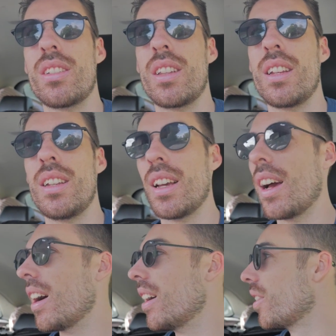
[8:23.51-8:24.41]

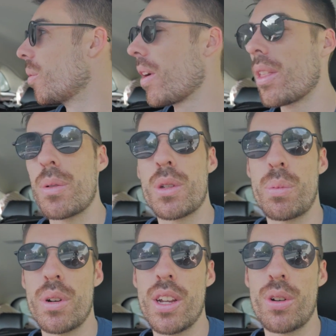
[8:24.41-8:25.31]
The weather was
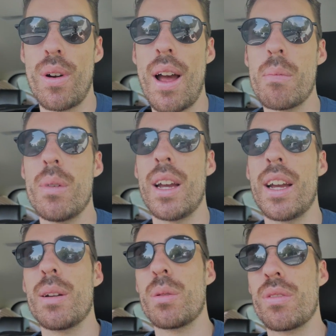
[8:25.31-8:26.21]
pretty crap
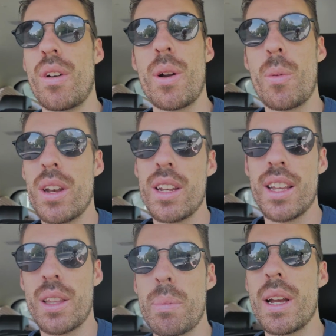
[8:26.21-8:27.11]
and it was very windy
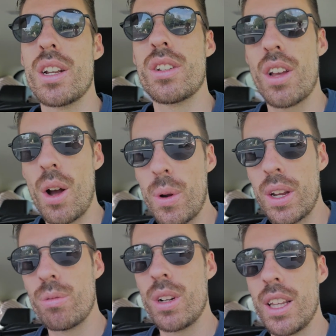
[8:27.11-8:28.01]
at the beach, so we
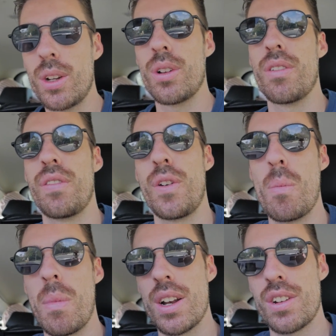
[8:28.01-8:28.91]
really couldn't film
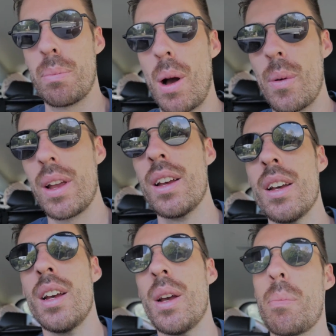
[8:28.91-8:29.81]
much of Bowie.
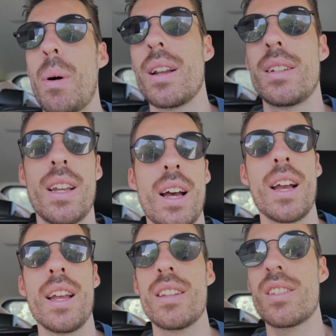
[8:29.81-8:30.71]
But
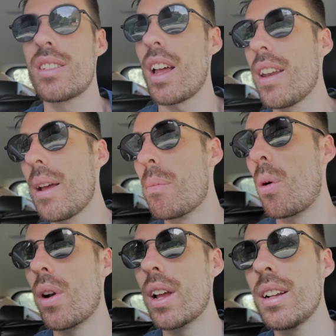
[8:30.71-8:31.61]
it's Sunday
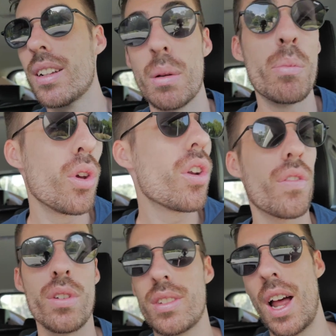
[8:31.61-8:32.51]
morning. It's a
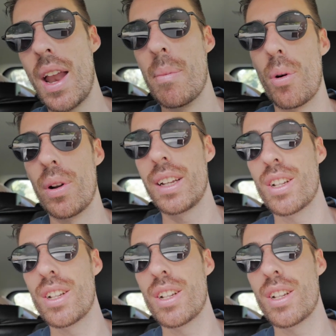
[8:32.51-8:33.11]
beautiful Sunday morning.